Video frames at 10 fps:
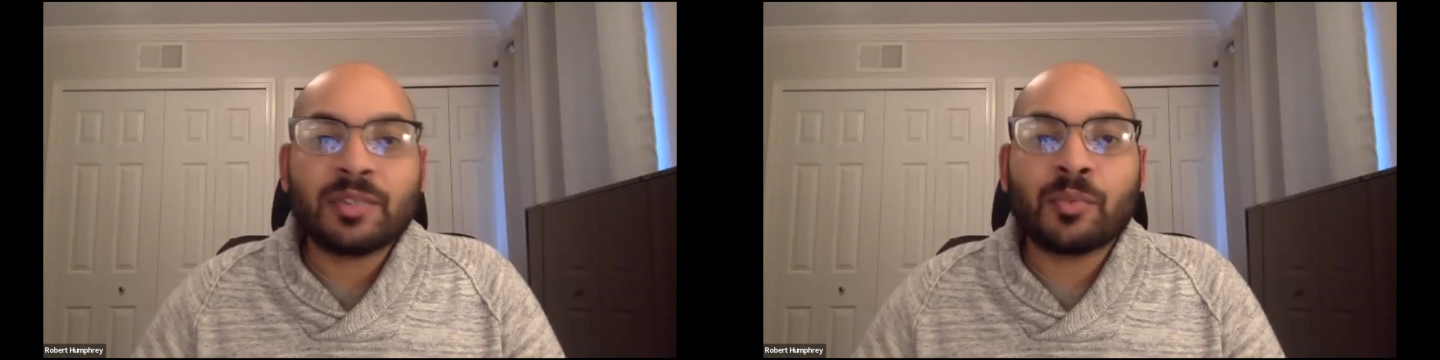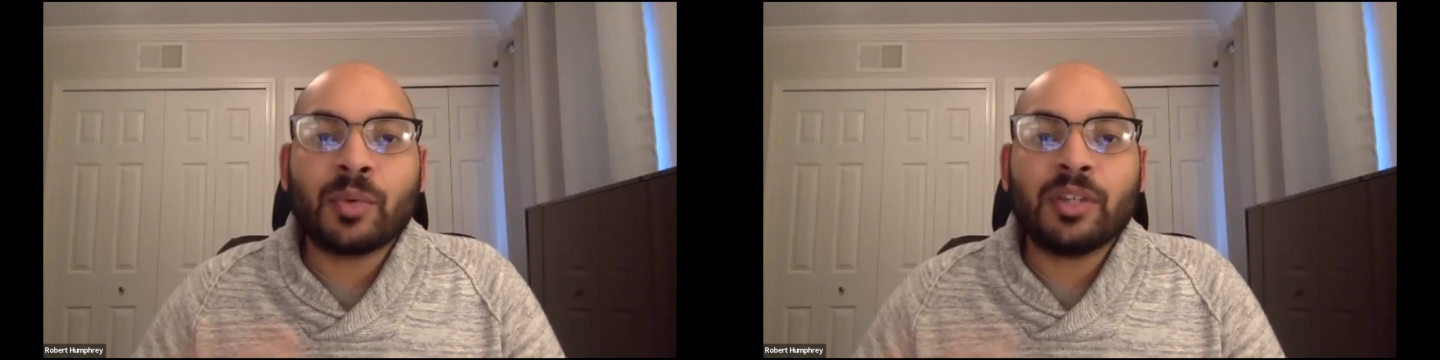
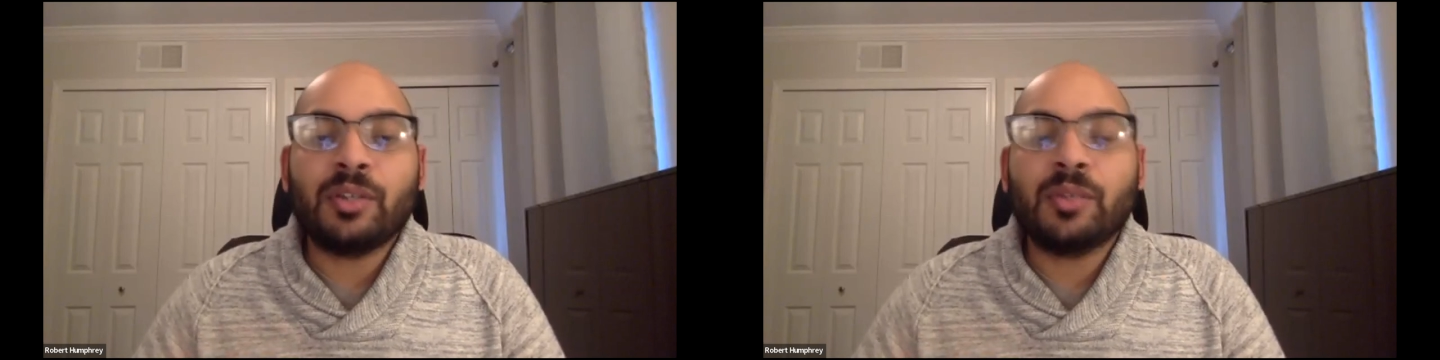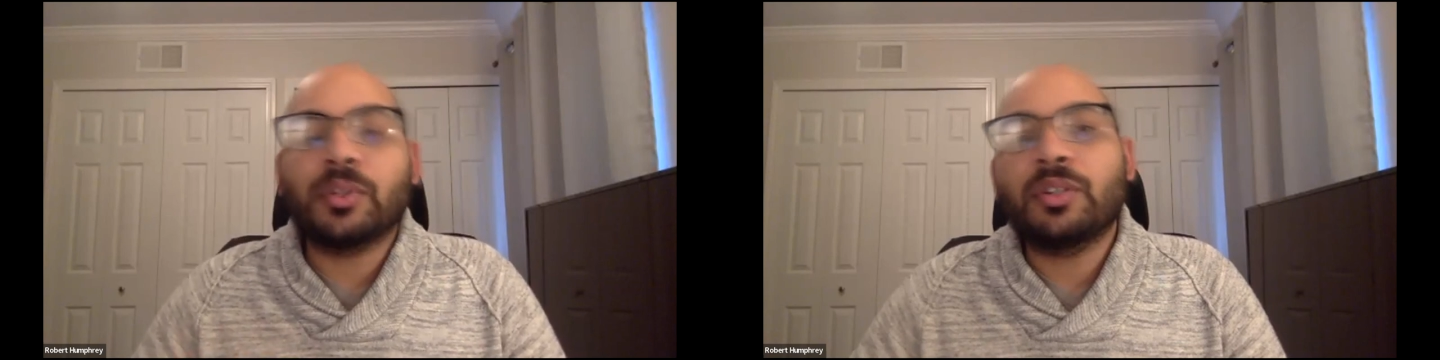what
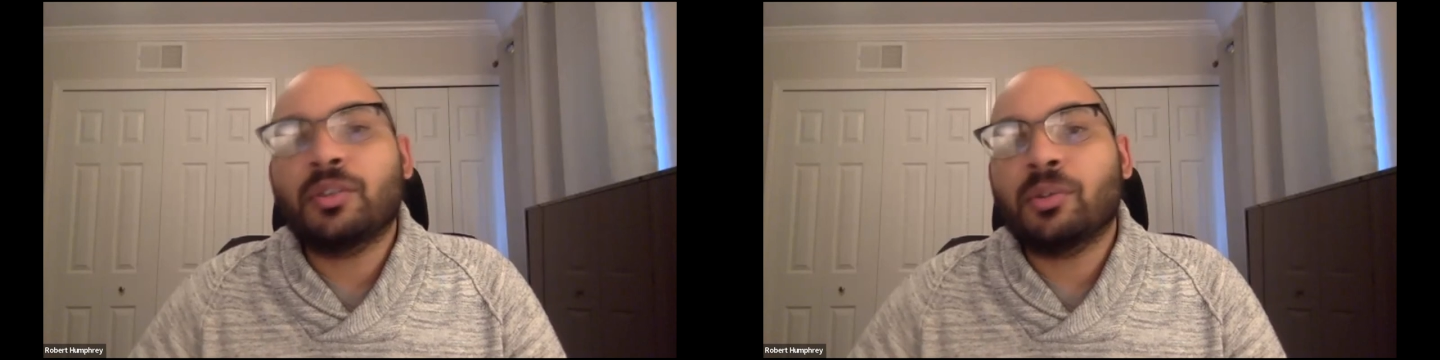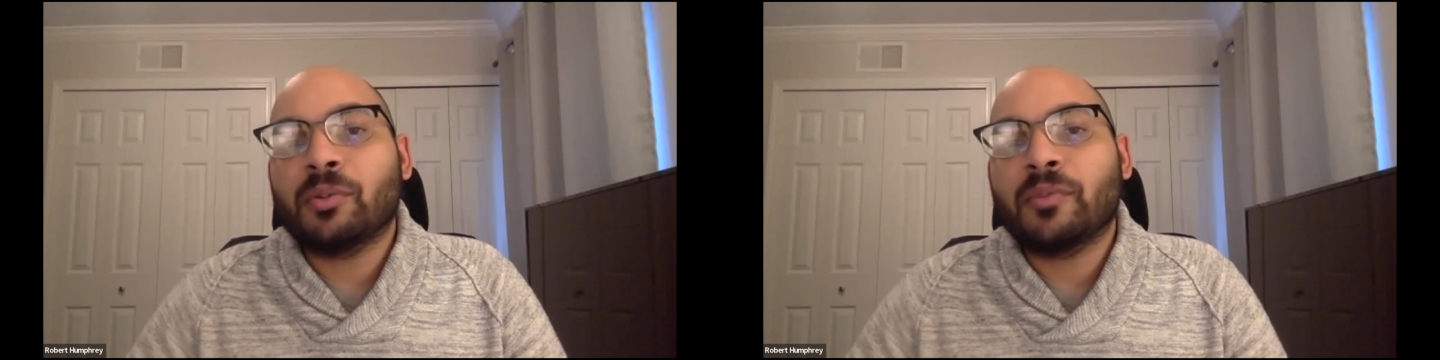you would
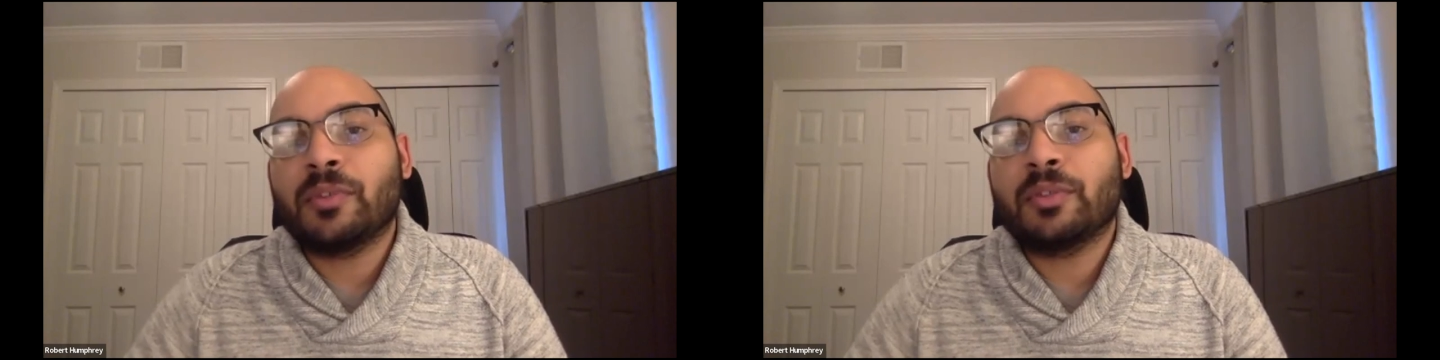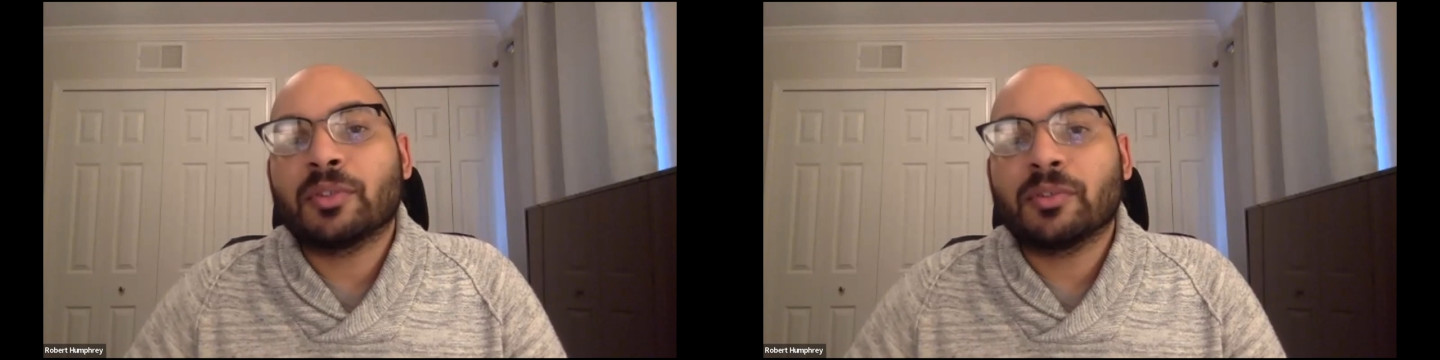do if you
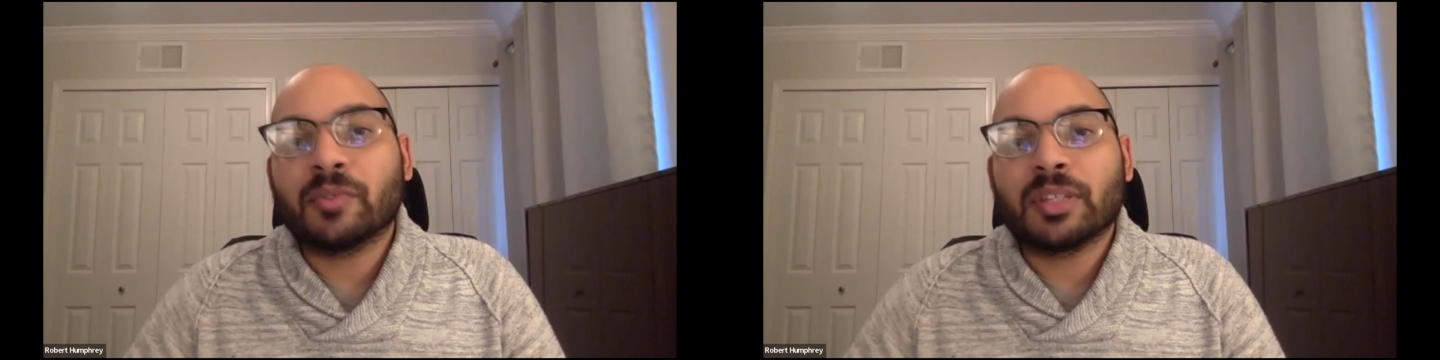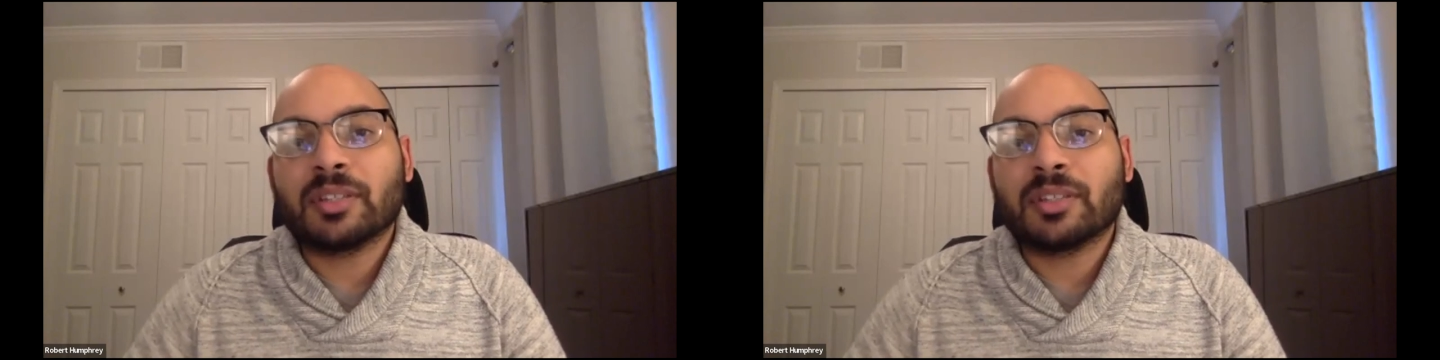serve
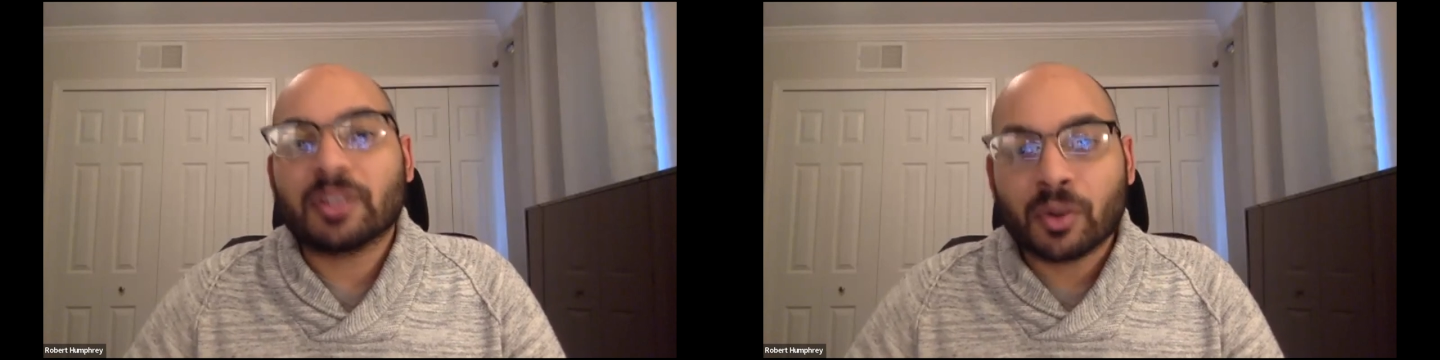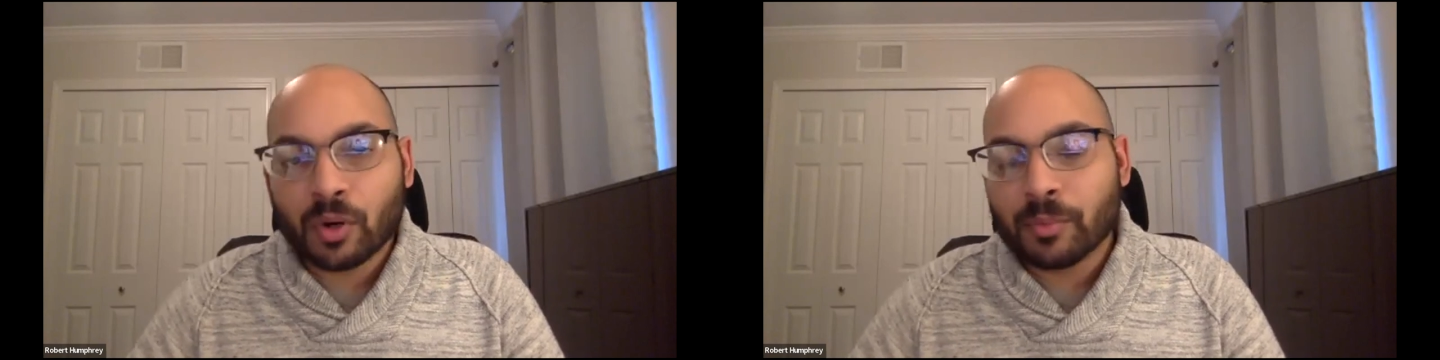with us as
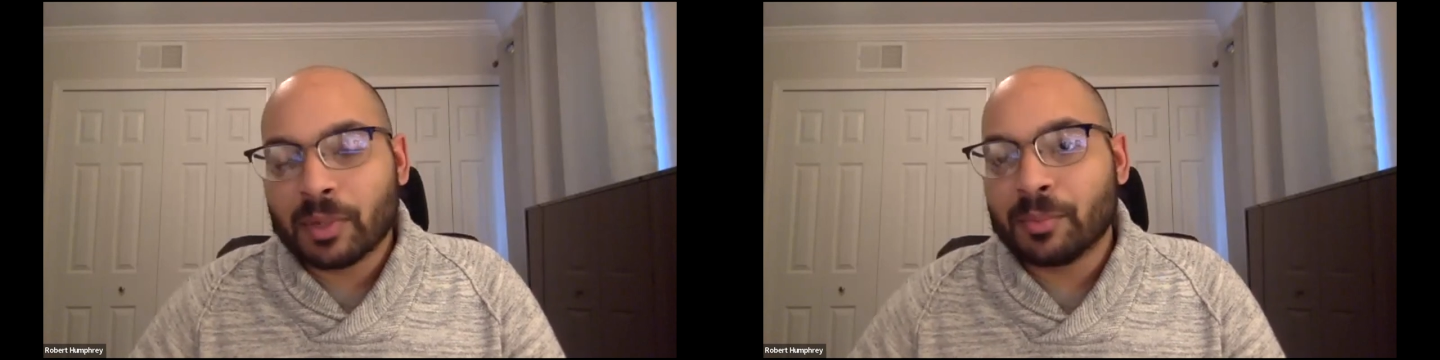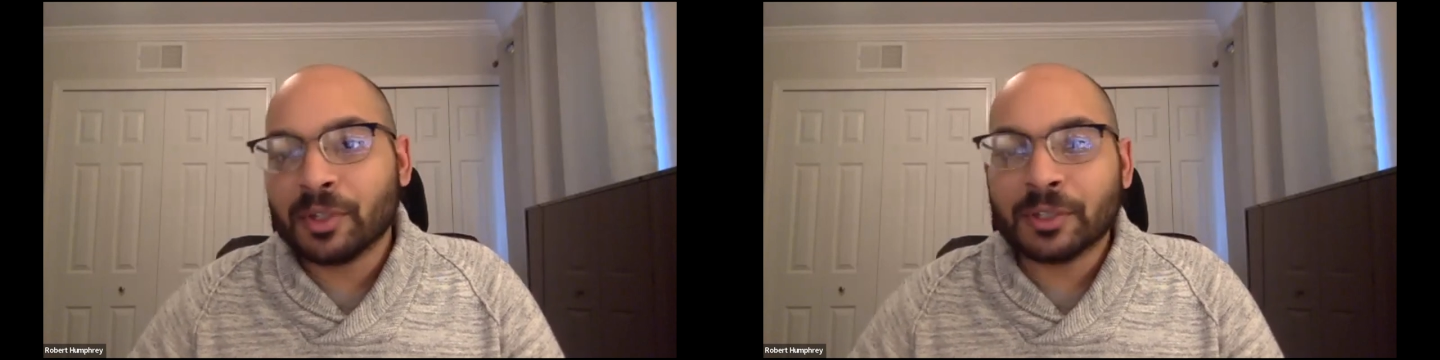a core
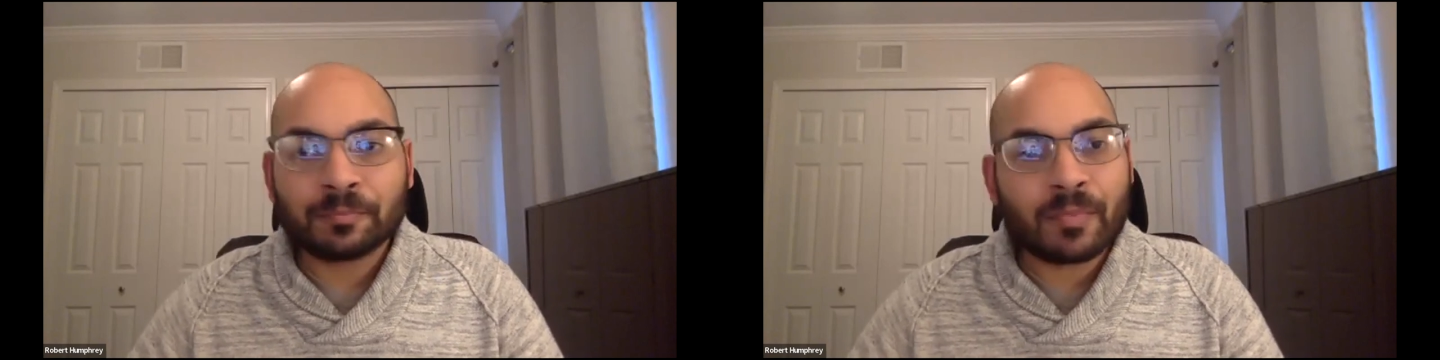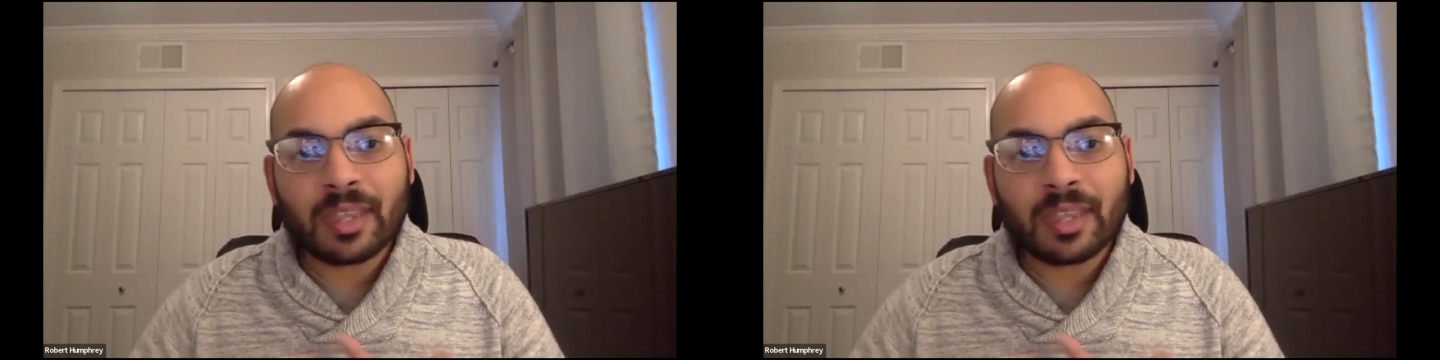member,